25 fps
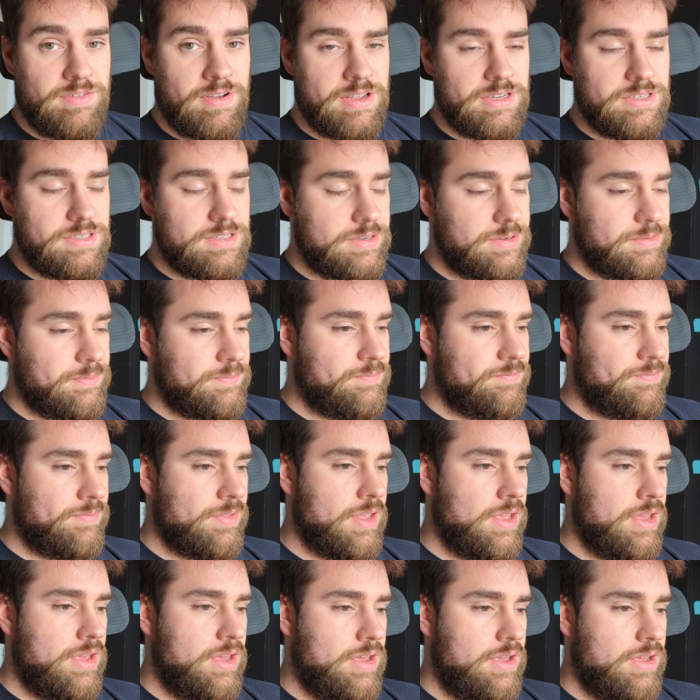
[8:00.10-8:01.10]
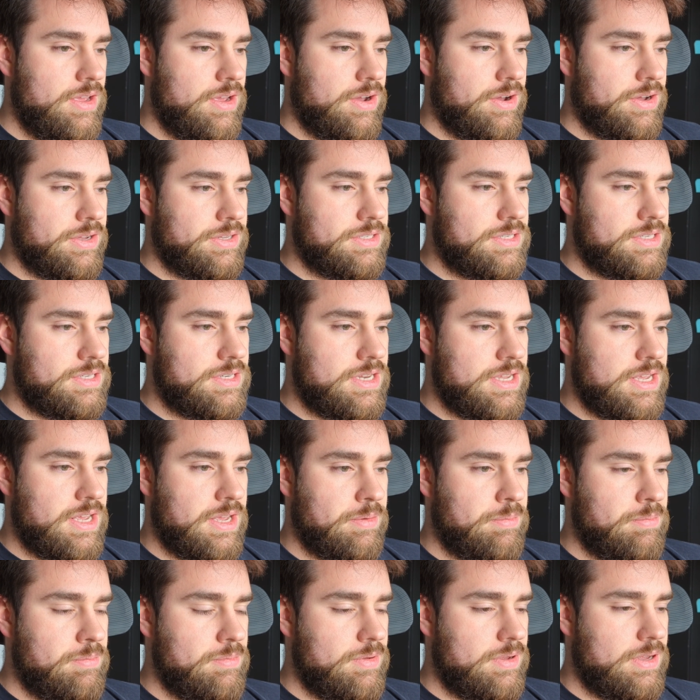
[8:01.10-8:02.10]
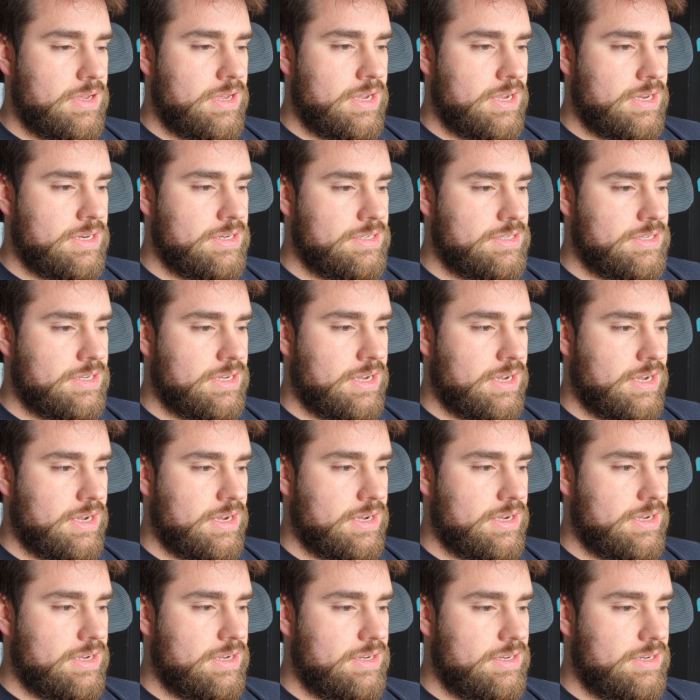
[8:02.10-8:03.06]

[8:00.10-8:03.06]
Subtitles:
Next Fest on Steam. And,